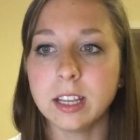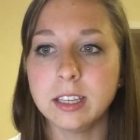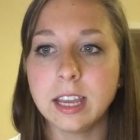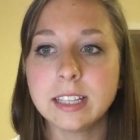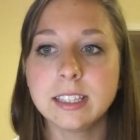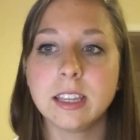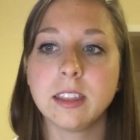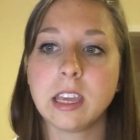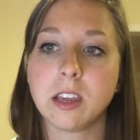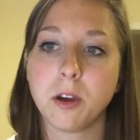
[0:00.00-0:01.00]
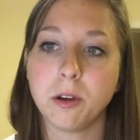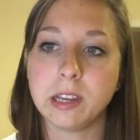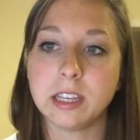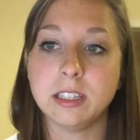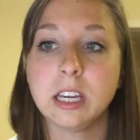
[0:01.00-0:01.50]
Next, in the
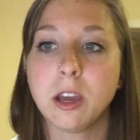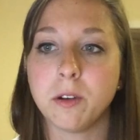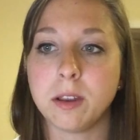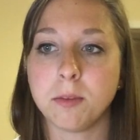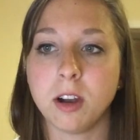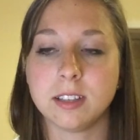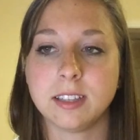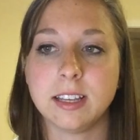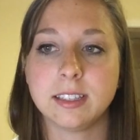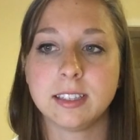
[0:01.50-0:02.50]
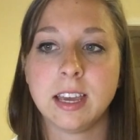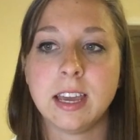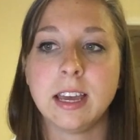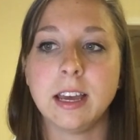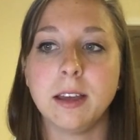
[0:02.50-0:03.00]
encoding and decoding process,
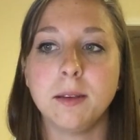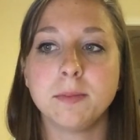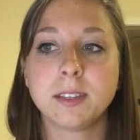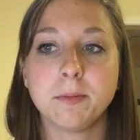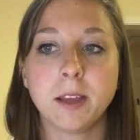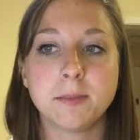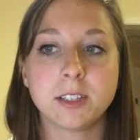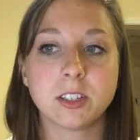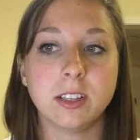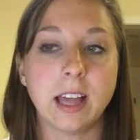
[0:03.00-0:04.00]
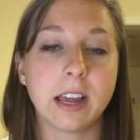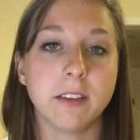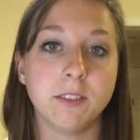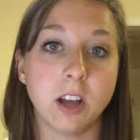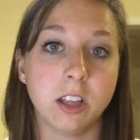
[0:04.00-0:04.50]
sometimes there's a lack
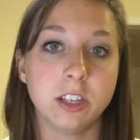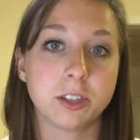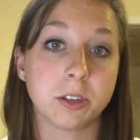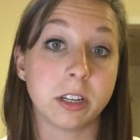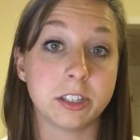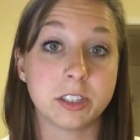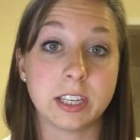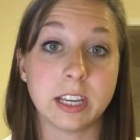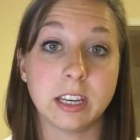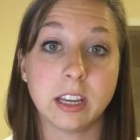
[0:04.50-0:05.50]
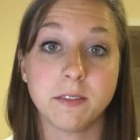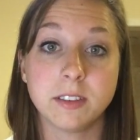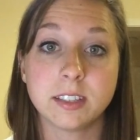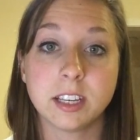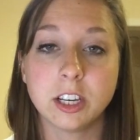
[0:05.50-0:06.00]
of knowledge or understanding of
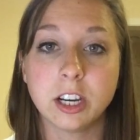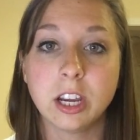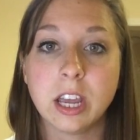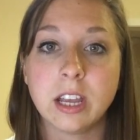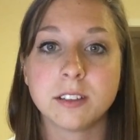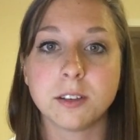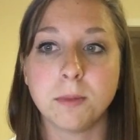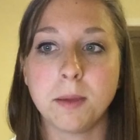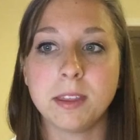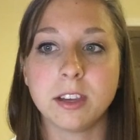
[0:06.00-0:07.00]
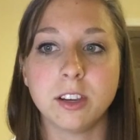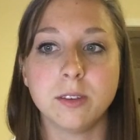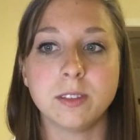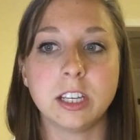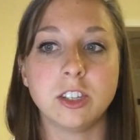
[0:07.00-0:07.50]
the sender. So maybe they're
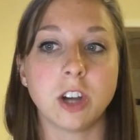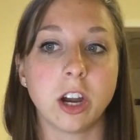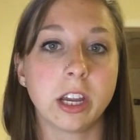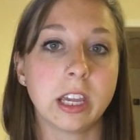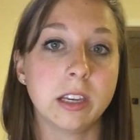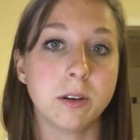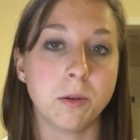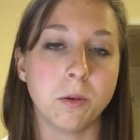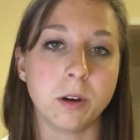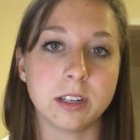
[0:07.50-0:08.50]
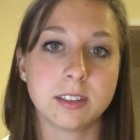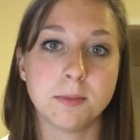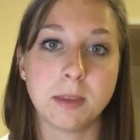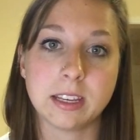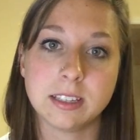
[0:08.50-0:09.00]
using jargon or
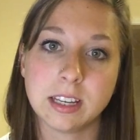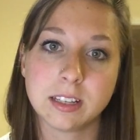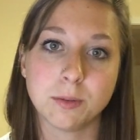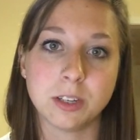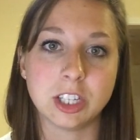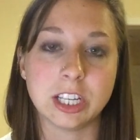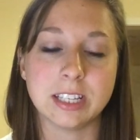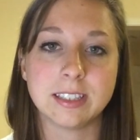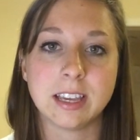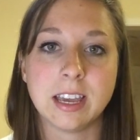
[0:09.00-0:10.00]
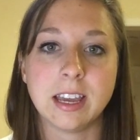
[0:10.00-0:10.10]
semantics, which is